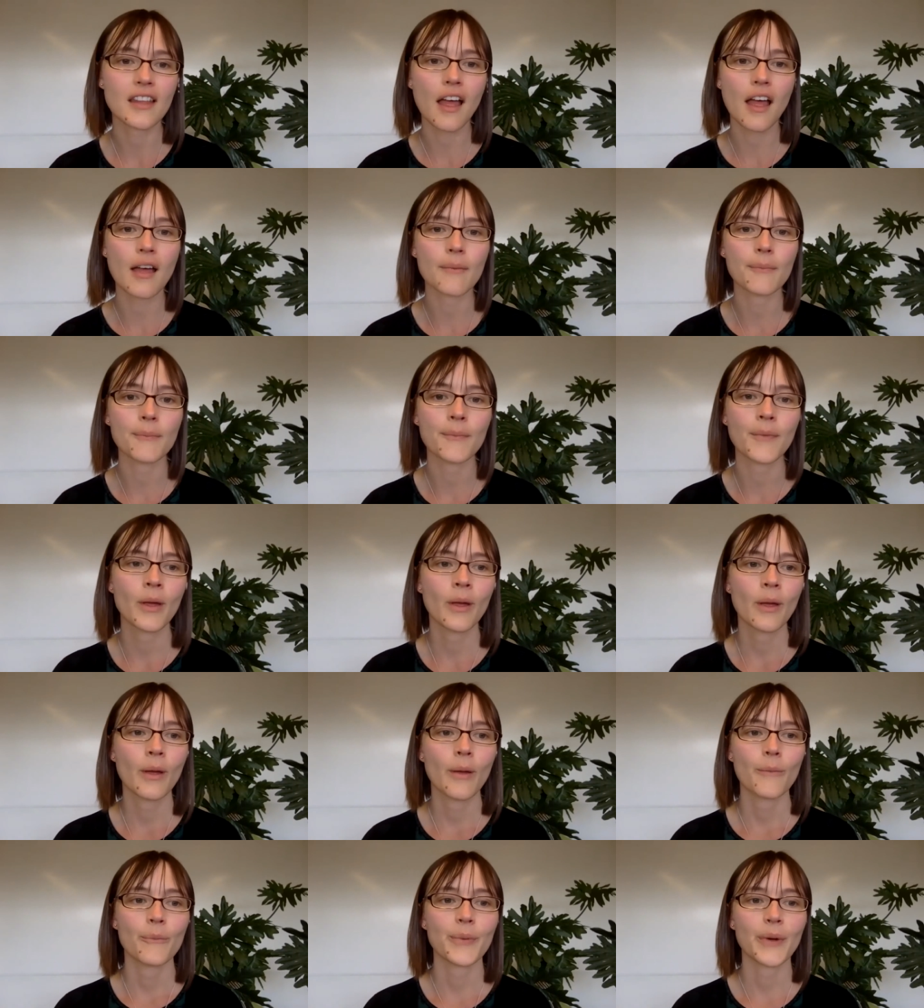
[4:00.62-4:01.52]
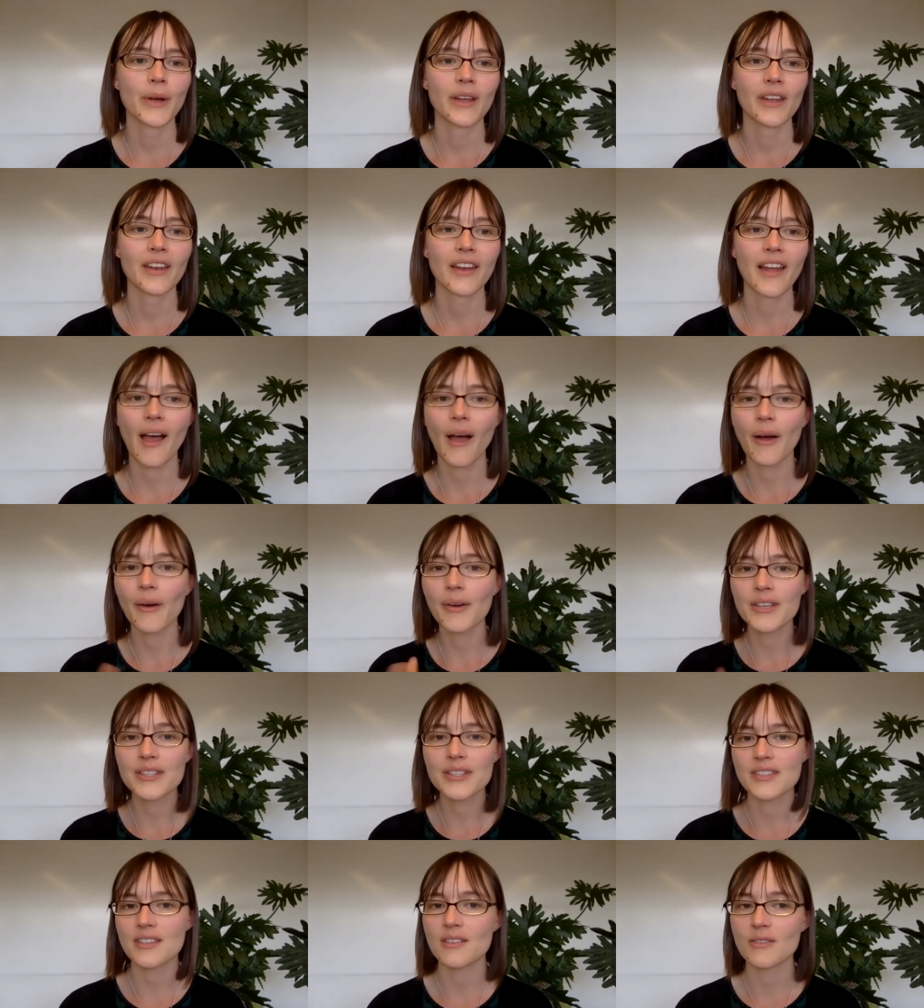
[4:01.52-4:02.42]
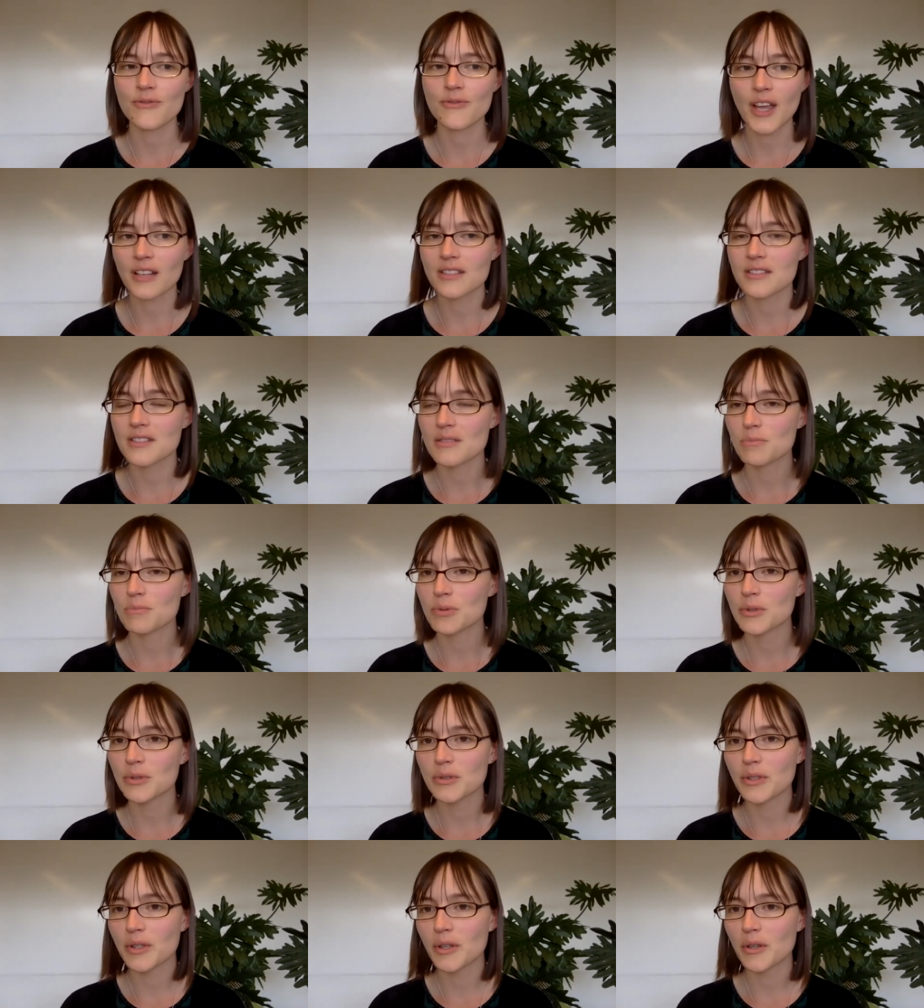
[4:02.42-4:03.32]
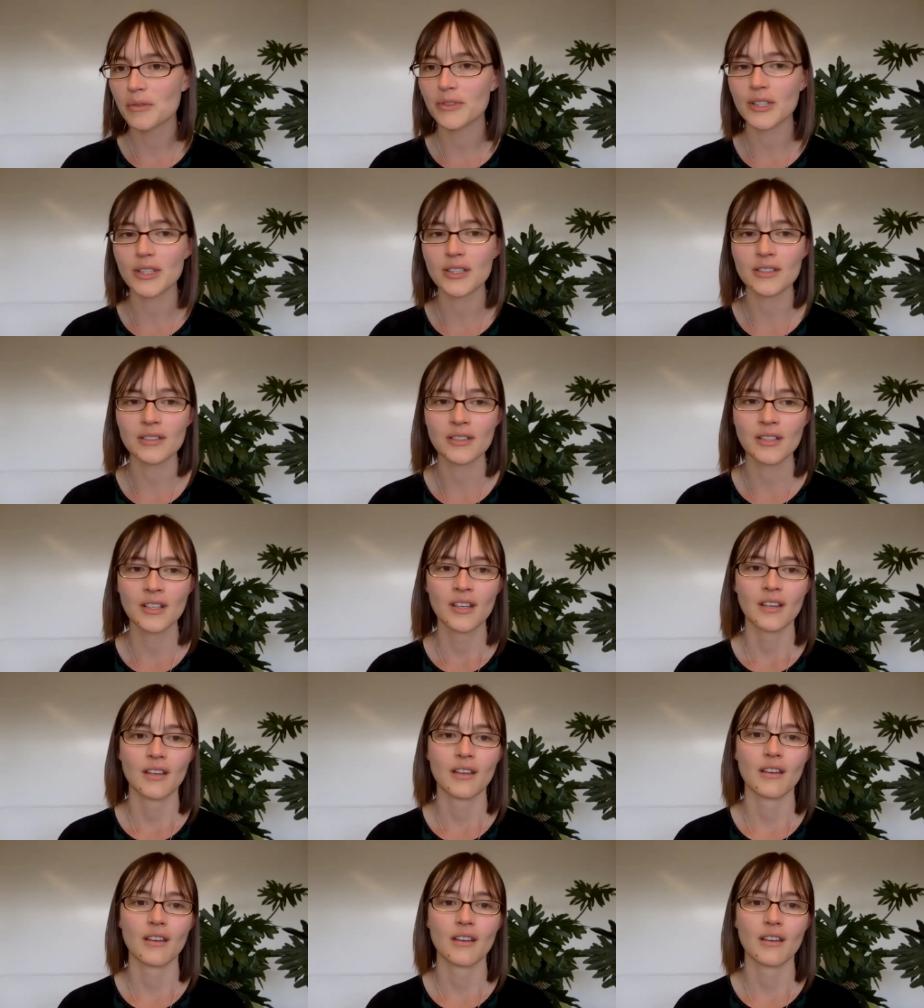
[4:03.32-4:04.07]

them. But how has it affected Blue Clover?